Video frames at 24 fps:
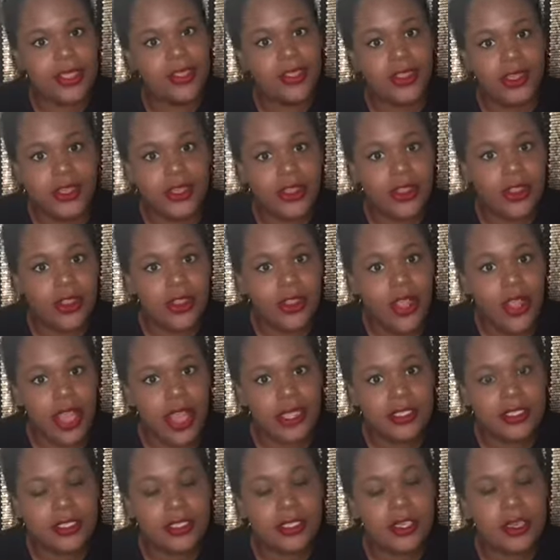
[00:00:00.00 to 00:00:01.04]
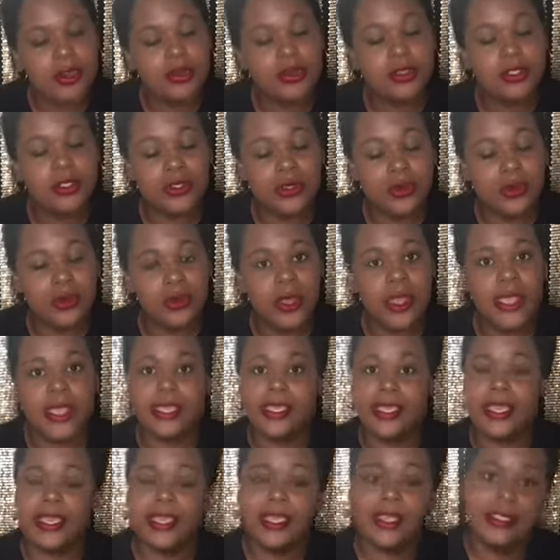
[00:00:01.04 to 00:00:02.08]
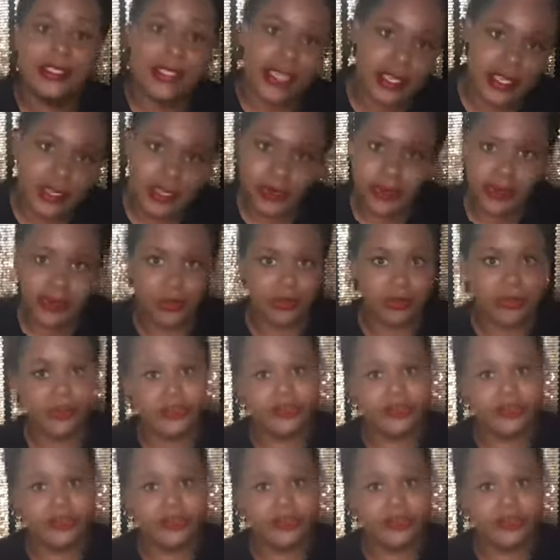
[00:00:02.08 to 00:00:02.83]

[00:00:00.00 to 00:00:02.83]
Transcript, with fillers: your girl had to go to school and kids had to go to school.